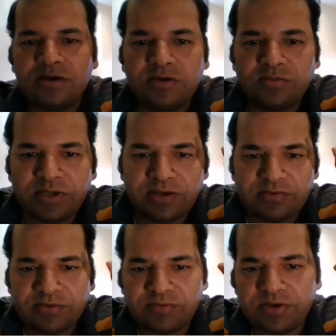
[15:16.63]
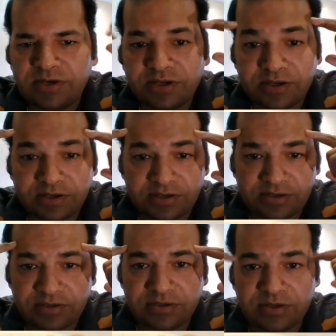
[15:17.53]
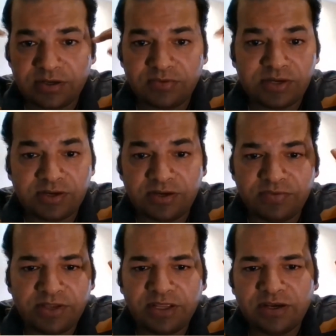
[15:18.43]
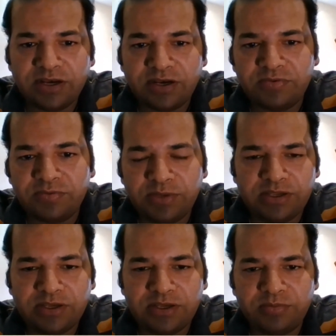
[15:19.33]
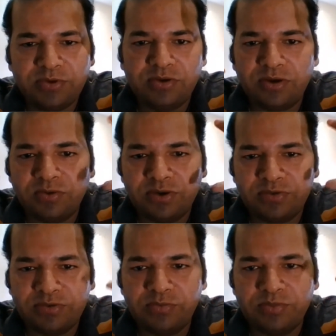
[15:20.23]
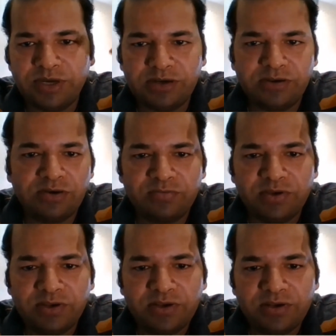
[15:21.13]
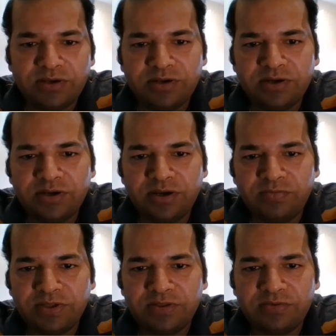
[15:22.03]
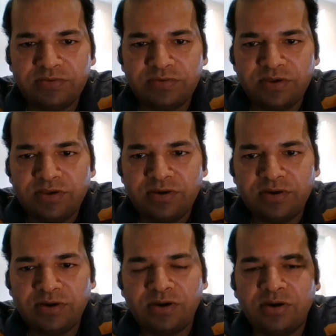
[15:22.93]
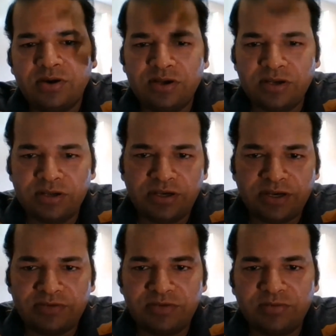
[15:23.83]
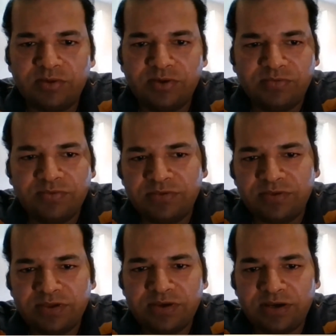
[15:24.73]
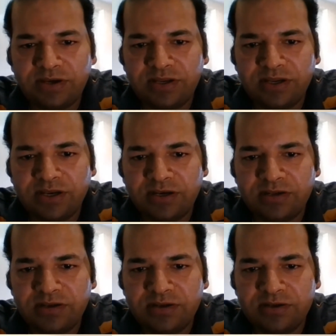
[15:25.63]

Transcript: where is our Rafale aircrafts being kept, or how, what is the movement of defense, or interactions between defense secretary and